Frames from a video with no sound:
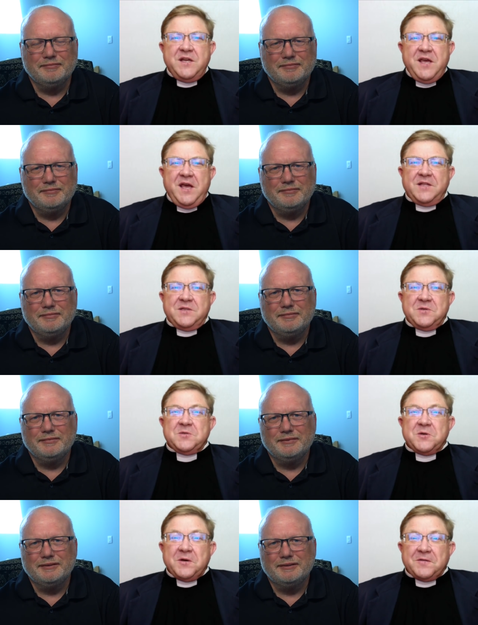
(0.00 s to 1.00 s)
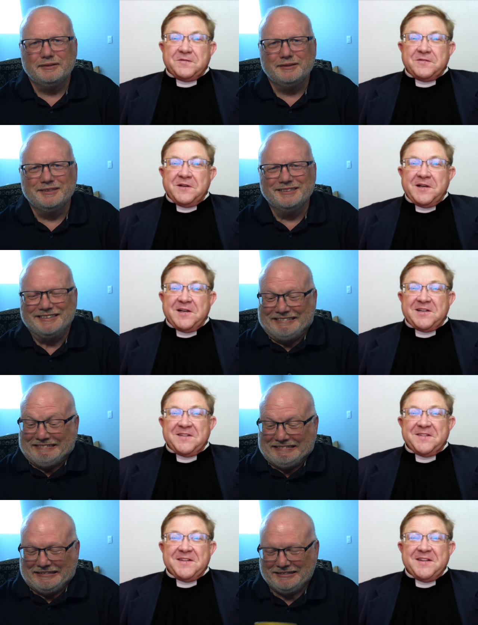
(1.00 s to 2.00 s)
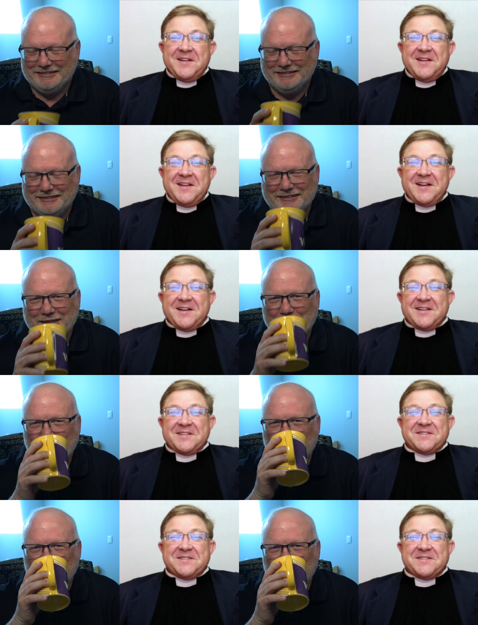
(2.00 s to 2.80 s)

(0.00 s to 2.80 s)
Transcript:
Speaker 1: cancers off. Uh, uh,